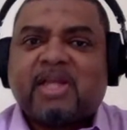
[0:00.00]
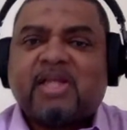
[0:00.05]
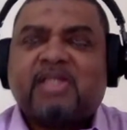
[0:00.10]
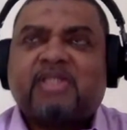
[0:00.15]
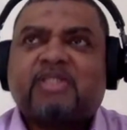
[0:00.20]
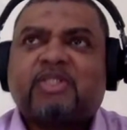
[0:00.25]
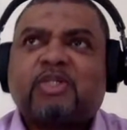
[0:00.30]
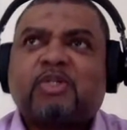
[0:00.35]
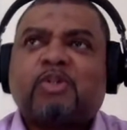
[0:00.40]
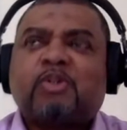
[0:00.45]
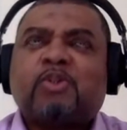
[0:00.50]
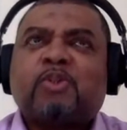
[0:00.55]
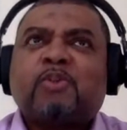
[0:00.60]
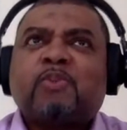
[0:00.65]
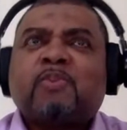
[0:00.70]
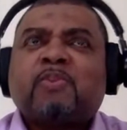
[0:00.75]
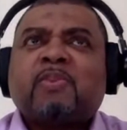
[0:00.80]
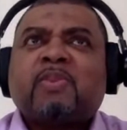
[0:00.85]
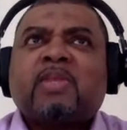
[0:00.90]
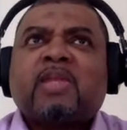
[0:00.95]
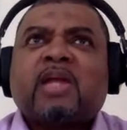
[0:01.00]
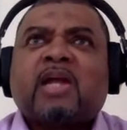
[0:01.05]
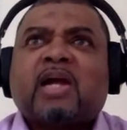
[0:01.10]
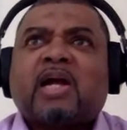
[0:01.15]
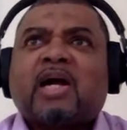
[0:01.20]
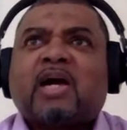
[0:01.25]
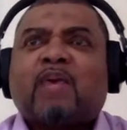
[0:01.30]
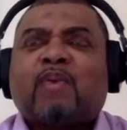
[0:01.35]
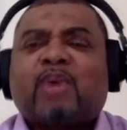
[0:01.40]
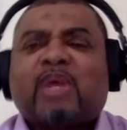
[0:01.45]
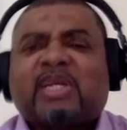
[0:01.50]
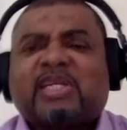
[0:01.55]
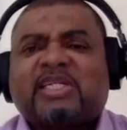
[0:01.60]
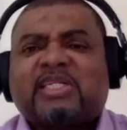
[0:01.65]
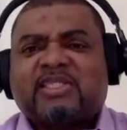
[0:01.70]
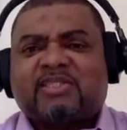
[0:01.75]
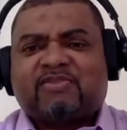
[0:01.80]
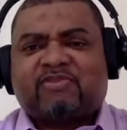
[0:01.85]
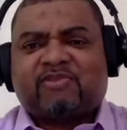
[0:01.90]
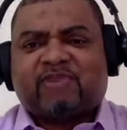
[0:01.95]
me, so what
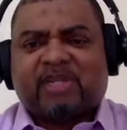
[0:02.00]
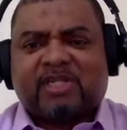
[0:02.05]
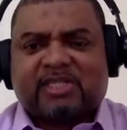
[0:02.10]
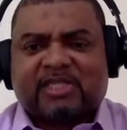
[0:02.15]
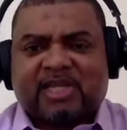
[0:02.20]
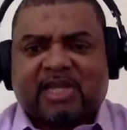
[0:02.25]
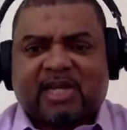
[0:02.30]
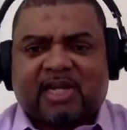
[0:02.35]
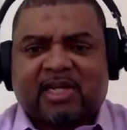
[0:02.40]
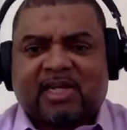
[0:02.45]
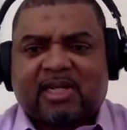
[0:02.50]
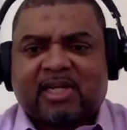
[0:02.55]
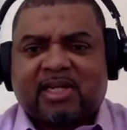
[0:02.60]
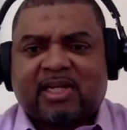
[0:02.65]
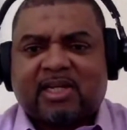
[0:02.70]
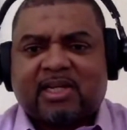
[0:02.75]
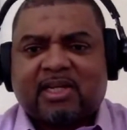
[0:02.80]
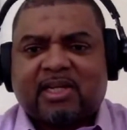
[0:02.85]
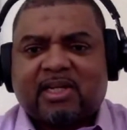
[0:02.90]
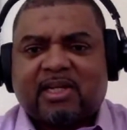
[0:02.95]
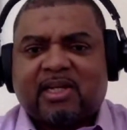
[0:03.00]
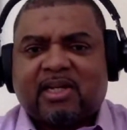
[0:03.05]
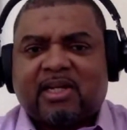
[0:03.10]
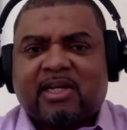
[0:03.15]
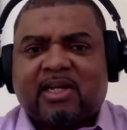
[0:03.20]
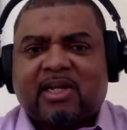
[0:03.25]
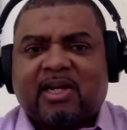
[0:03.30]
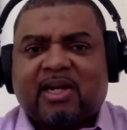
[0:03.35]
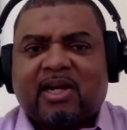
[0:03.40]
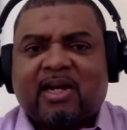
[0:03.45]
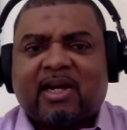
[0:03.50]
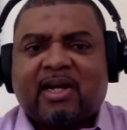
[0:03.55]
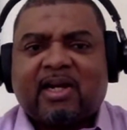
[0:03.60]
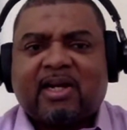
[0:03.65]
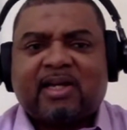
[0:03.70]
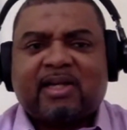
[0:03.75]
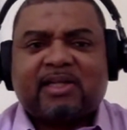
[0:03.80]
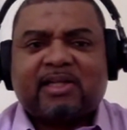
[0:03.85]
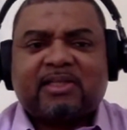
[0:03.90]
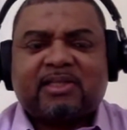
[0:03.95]
is fintech?
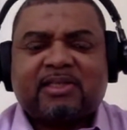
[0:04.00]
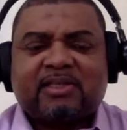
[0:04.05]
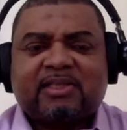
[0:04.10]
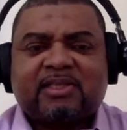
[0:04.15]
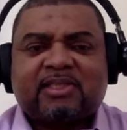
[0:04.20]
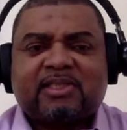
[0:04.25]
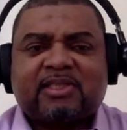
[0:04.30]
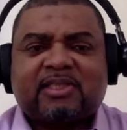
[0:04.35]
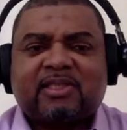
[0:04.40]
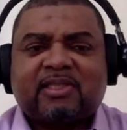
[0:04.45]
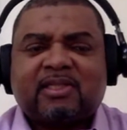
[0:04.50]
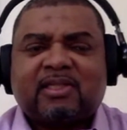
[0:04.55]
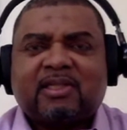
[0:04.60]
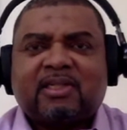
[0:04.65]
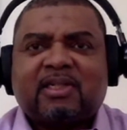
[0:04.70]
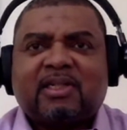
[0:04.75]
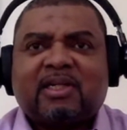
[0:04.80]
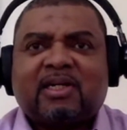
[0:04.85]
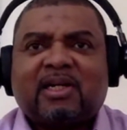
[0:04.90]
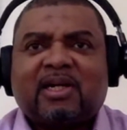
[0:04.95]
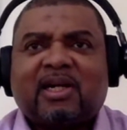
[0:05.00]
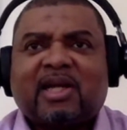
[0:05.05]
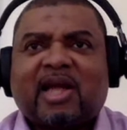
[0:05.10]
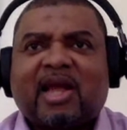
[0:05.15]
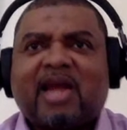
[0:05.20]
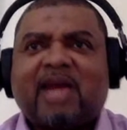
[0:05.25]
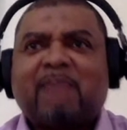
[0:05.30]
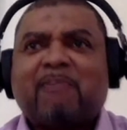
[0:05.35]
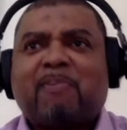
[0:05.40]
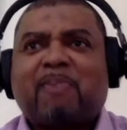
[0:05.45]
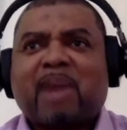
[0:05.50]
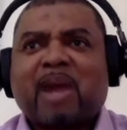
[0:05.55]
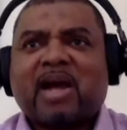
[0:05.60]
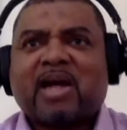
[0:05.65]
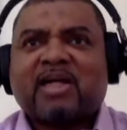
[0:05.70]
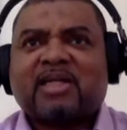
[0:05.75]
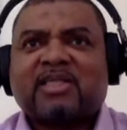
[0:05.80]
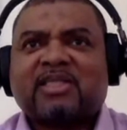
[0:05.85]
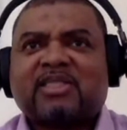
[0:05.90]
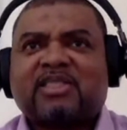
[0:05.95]
And can
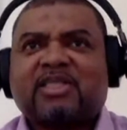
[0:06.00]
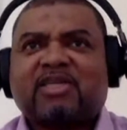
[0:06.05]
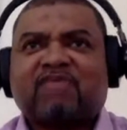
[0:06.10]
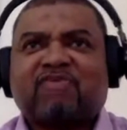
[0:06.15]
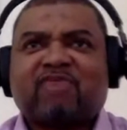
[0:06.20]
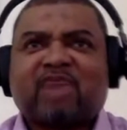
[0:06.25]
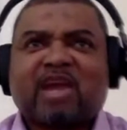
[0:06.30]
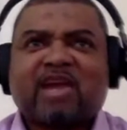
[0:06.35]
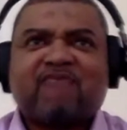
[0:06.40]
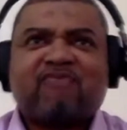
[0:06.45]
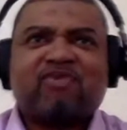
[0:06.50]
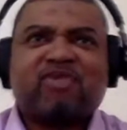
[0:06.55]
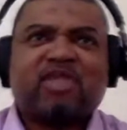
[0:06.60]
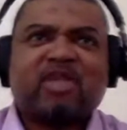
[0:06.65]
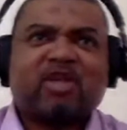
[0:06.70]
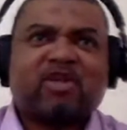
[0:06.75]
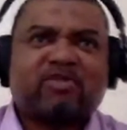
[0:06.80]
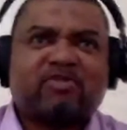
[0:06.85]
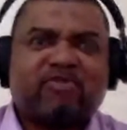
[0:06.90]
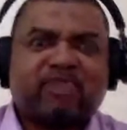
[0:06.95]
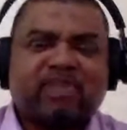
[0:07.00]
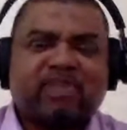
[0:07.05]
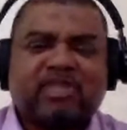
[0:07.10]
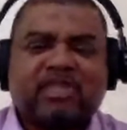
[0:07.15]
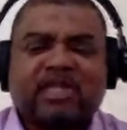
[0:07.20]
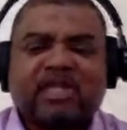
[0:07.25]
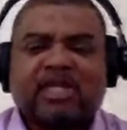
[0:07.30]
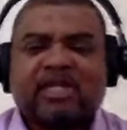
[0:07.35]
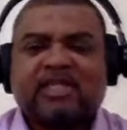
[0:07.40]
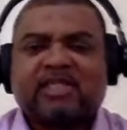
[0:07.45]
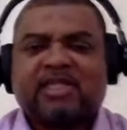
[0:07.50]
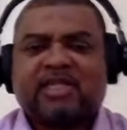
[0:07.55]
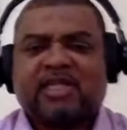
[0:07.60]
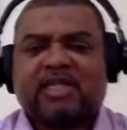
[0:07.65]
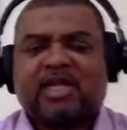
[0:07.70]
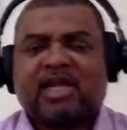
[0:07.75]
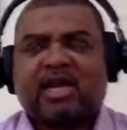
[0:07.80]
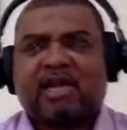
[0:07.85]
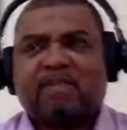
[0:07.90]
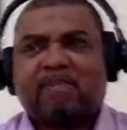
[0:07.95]
banks survive without fintechs,
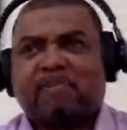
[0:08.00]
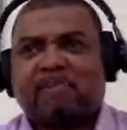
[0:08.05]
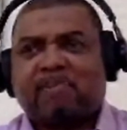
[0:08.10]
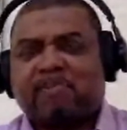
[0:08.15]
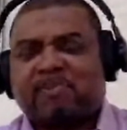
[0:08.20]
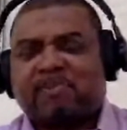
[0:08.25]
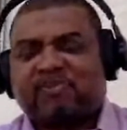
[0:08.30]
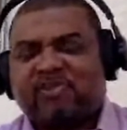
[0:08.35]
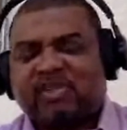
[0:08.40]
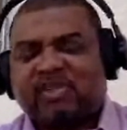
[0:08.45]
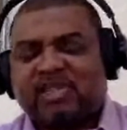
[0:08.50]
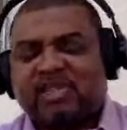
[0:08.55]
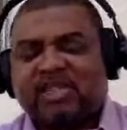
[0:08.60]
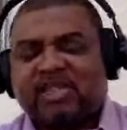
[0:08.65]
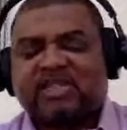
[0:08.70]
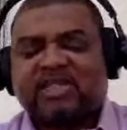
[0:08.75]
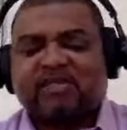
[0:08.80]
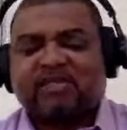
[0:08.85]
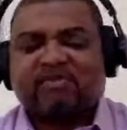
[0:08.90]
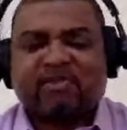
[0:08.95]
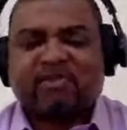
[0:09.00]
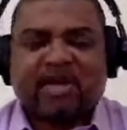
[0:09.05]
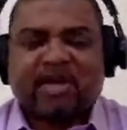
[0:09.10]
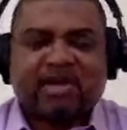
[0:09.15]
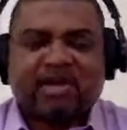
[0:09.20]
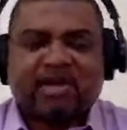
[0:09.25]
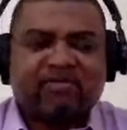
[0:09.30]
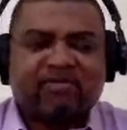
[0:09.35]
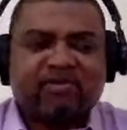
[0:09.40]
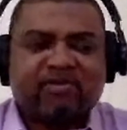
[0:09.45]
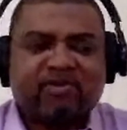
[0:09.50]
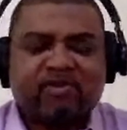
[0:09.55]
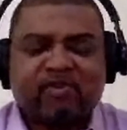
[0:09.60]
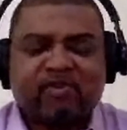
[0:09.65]
and can fintech survive